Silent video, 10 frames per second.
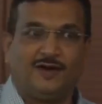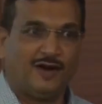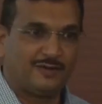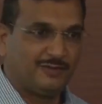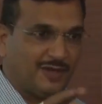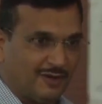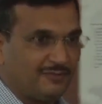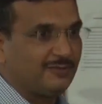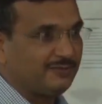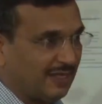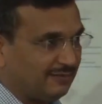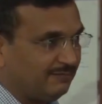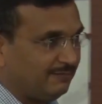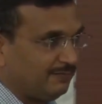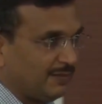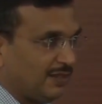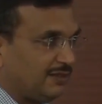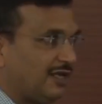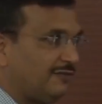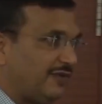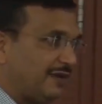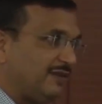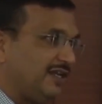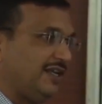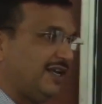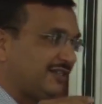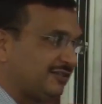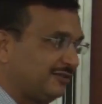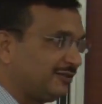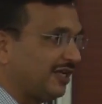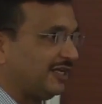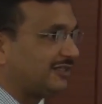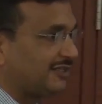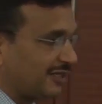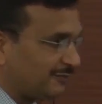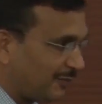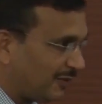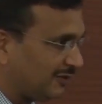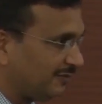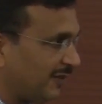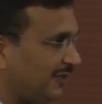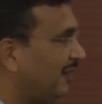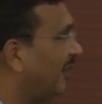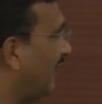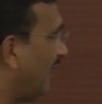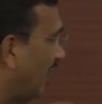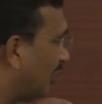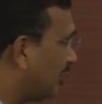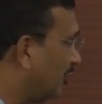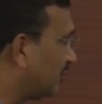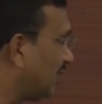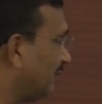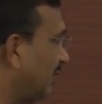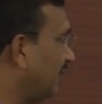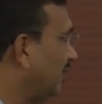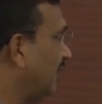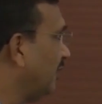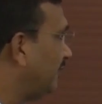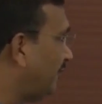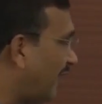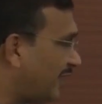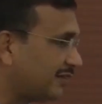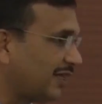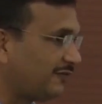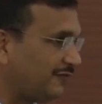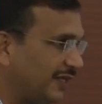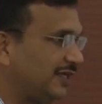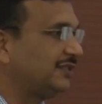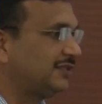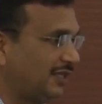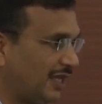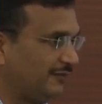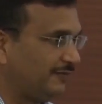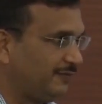on behalf of them. The family has to get responsible, accountable for their financial life.